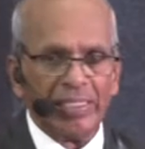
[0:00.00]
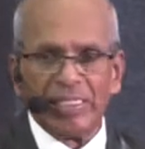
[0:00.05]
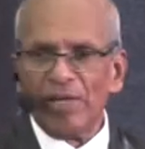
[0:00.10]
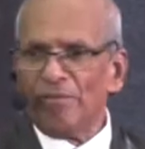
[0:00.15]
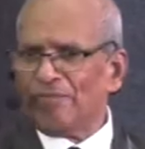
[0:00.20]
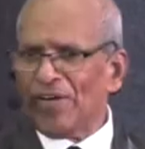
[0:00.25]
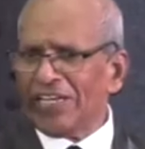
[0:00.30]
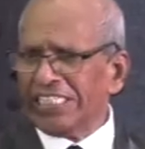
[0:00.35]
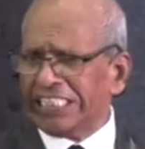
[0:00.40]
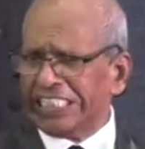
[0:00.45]

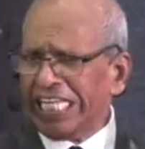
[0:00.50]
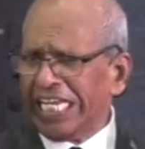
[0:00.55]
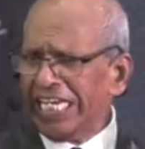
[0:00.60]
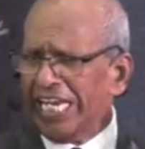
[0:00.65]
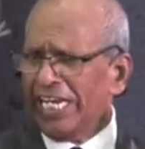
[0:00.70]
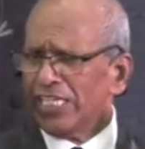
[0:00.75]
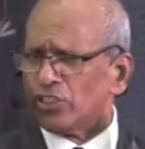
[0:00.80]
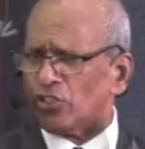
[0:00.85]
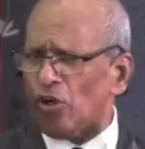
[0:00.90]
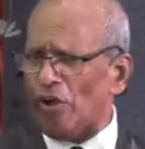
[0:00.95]
The first thing
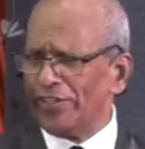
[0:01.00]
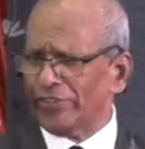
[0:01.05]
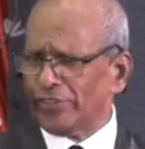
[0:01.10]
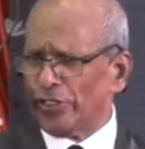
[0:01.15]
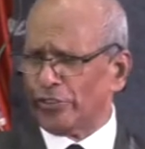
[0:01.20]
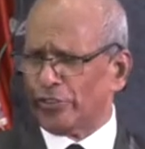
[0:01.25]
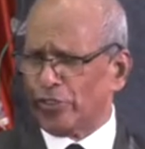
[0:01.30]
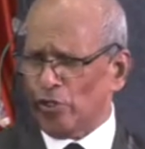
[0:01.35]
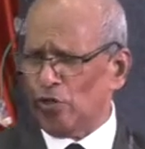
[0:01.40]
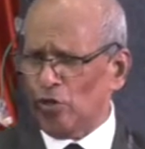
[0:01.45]
he is going
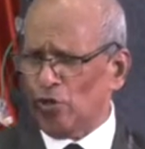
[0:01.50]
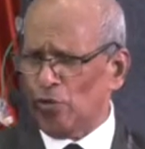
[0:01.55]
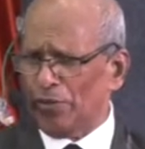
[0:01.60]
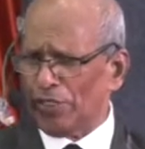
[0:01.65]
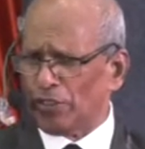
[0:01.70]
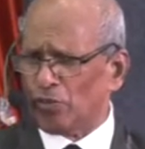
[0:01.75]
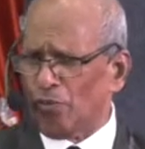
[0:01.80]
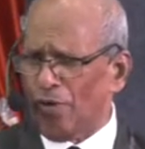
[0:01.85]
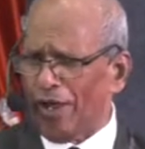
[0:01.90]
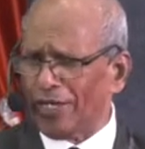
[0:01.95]
to do
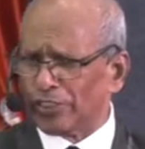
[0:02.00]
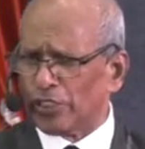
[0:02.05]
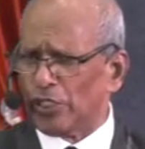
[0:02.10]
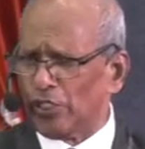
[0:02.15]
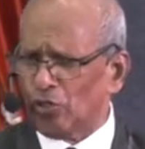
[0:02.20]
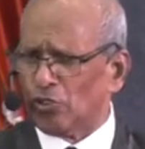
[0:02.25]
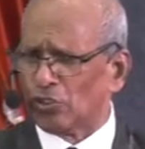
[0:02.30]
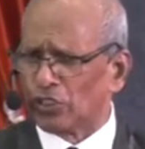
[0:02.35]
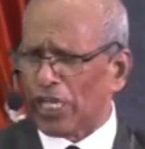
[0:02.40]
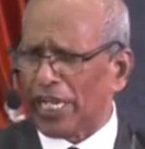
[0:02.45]
with what
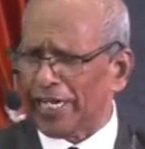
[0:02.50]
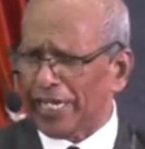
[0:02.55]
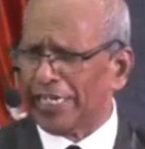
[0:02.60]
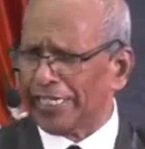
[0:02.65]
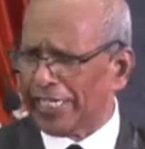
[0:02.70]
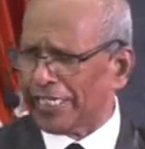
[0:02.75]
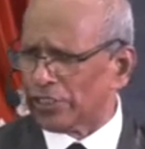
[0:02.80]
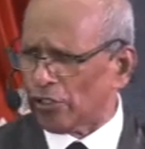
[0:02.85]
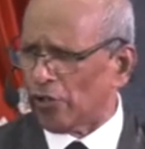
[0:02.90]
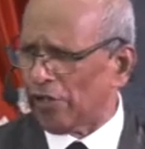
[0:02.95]
you
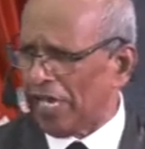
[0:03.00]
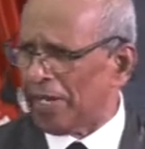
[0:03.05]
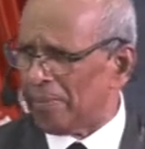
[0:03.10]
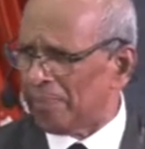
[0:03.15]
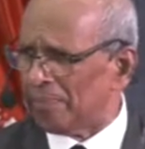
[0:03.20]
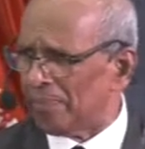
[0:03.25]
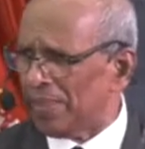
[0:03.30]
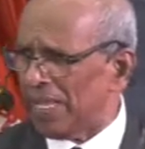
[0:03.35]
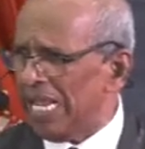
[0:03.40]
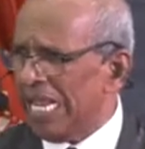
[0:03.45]
surrender to
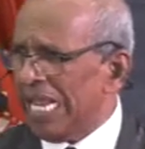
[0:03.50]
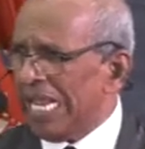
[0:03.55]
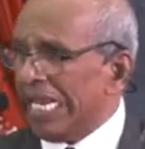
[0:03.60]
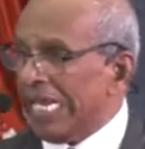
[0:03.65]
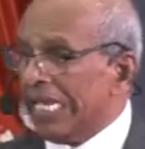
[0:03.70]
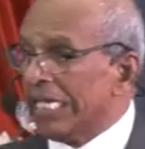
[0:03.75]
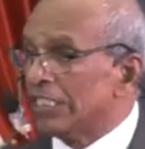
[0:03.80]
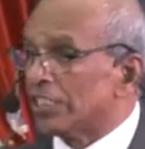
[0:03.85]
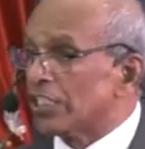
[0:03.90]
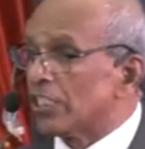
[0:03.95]
him
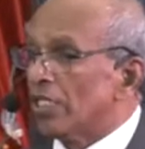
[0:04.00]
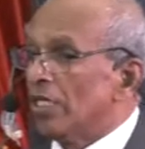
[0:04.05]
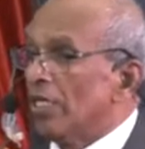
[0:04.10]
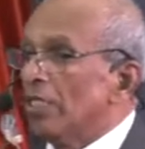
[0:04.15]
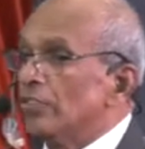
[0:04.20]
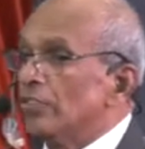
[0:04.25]
is